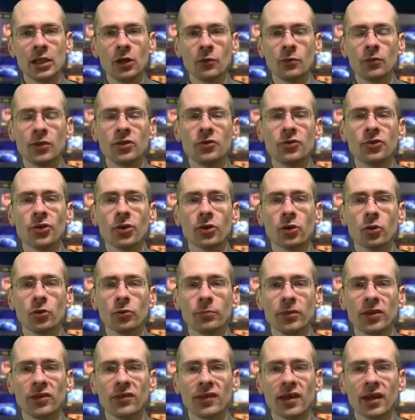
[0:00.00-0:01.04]
when you saw
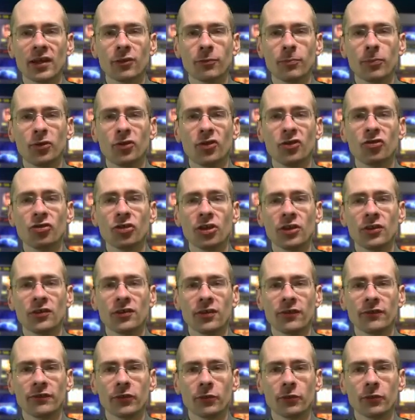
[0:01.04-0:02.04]
Goldman Sachs position itself